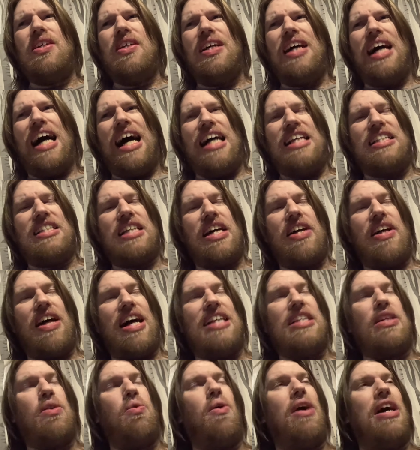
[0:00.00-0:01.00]
as a
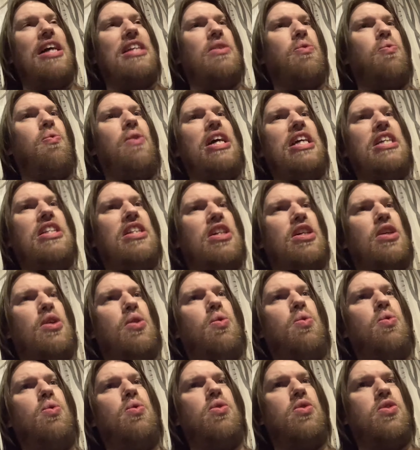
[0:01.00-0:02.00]
way to
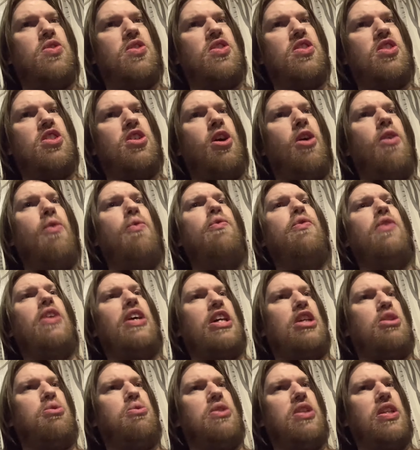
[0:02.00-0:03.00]
cause
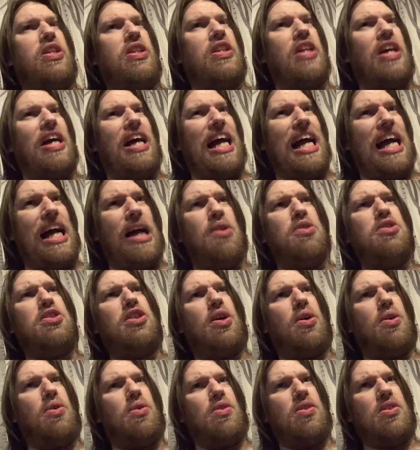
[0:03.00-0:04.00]
conflict within that
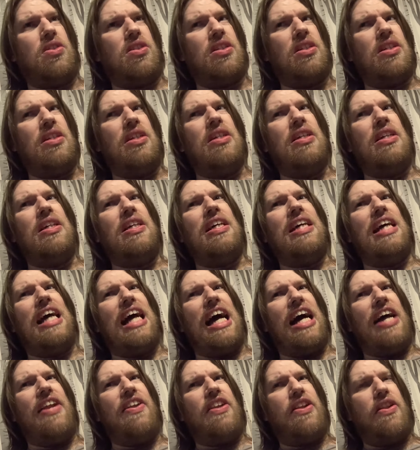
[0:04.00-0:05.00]
household.
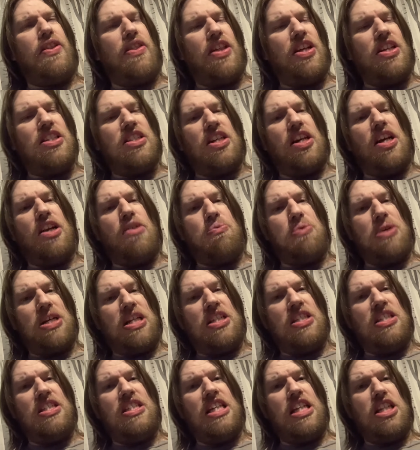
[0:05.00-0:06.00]
And things are kind of being
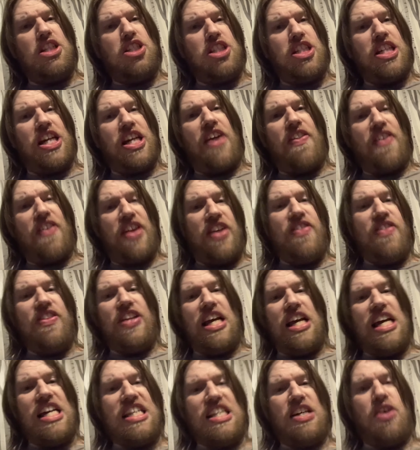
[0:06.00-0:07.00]
stitched together in
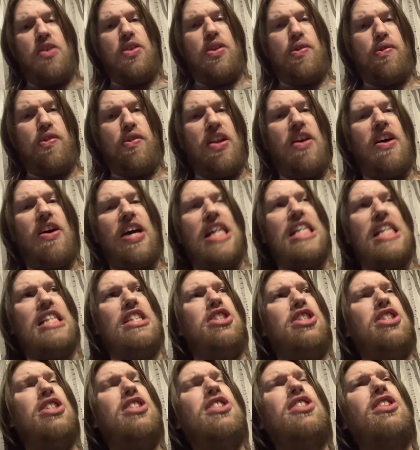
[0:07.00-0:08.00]
the edit on the fly. And it's
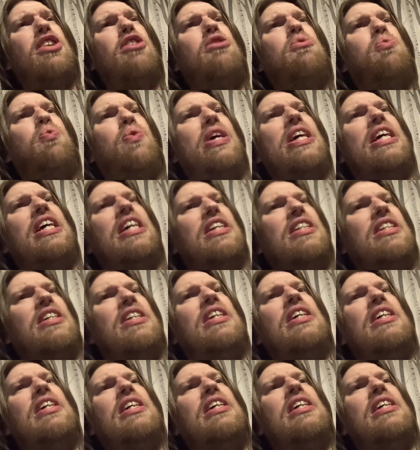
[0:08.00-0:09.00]
just so weird
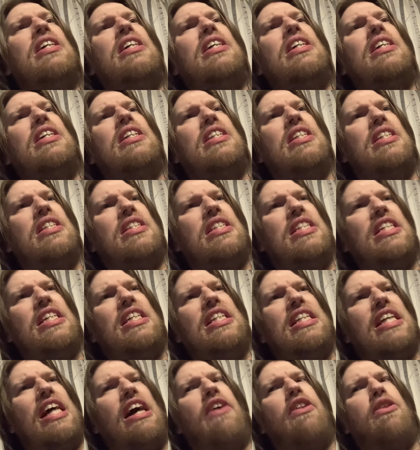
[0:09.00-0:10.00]
to see
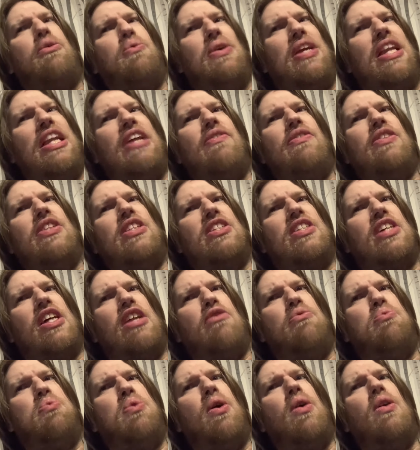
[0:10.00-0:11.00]
now that we live in this kind
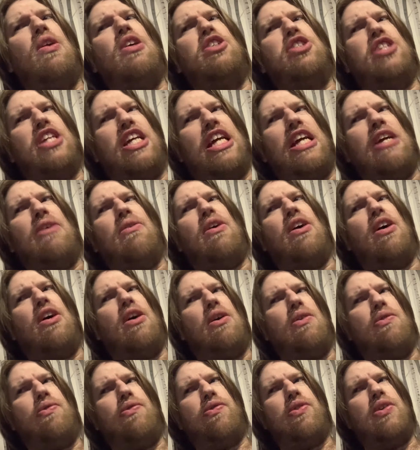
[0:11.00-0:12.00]
of polished era
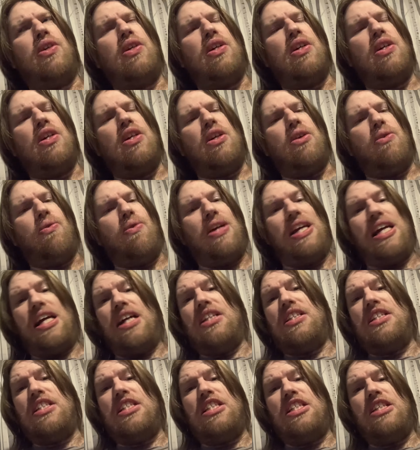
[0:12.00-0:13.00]
of
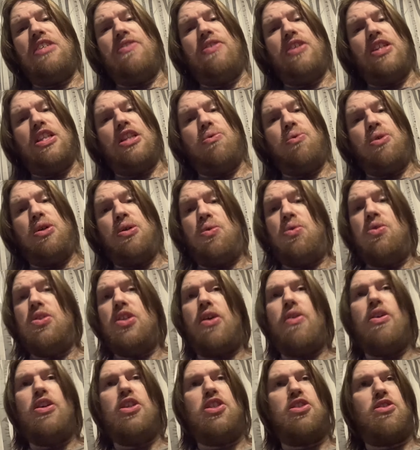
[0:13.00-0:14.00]
reality TV that we all
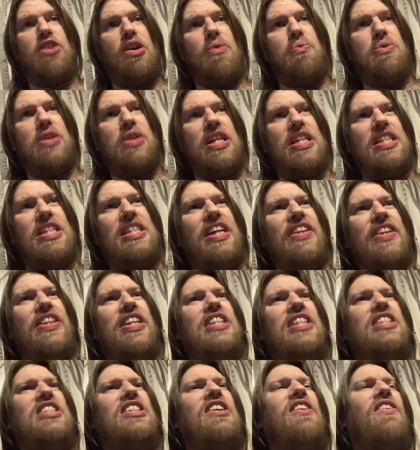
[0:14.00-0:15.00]
know is scripted, and that
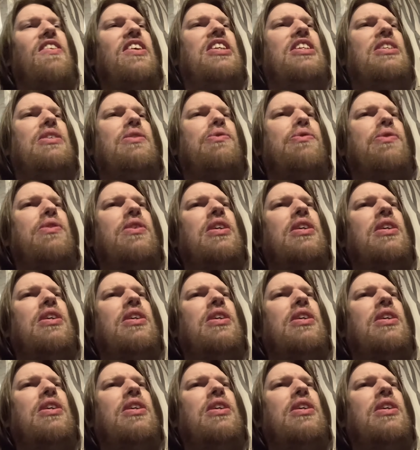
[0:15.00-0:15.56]
it's kind of